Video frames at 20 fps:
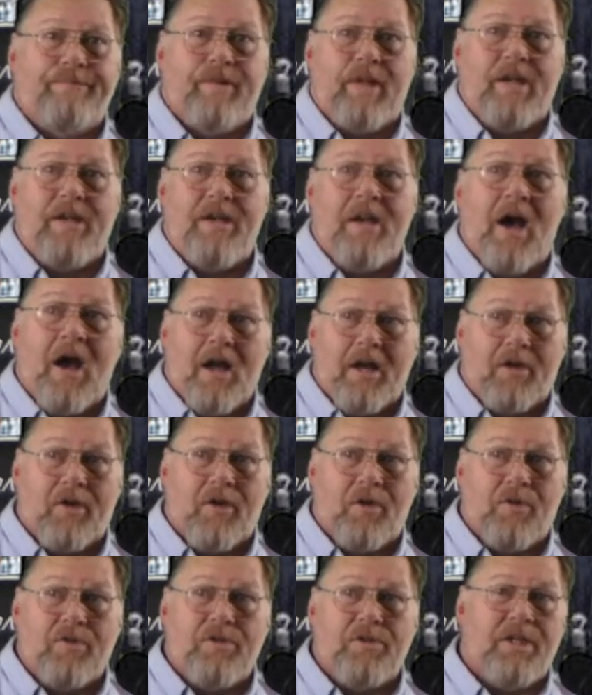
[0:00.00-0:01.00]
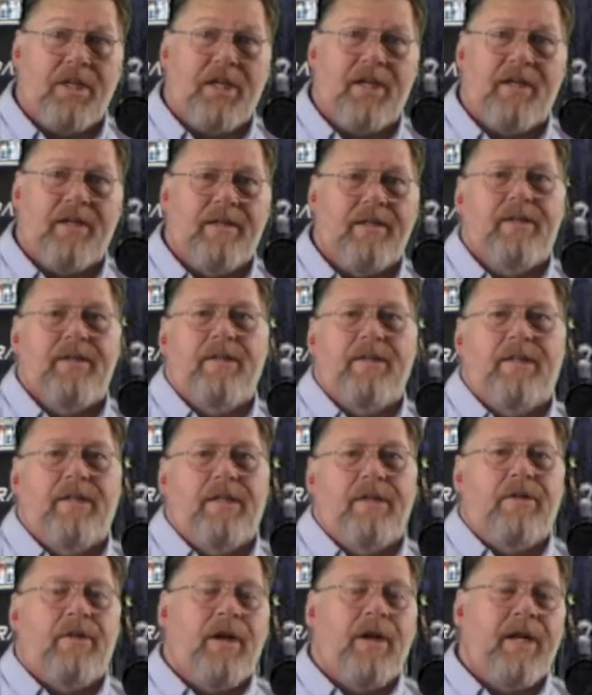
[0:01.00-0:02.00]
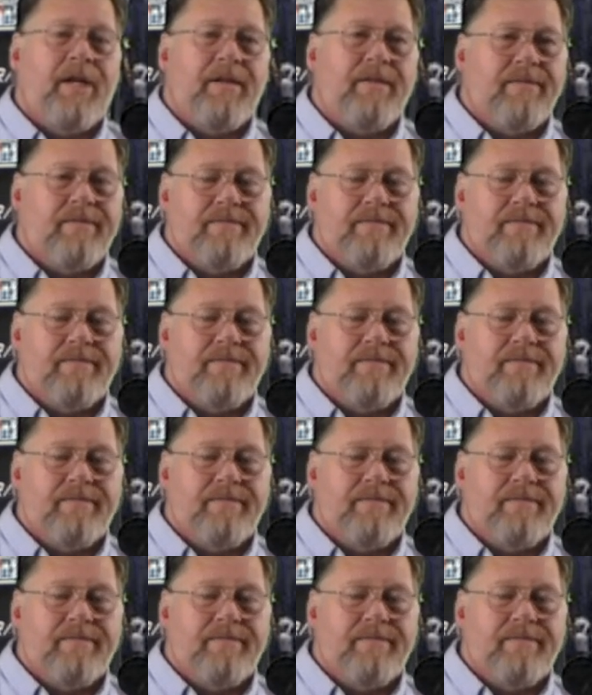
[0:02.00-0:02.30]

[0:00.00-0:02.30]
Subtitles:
and not a cone shell, right?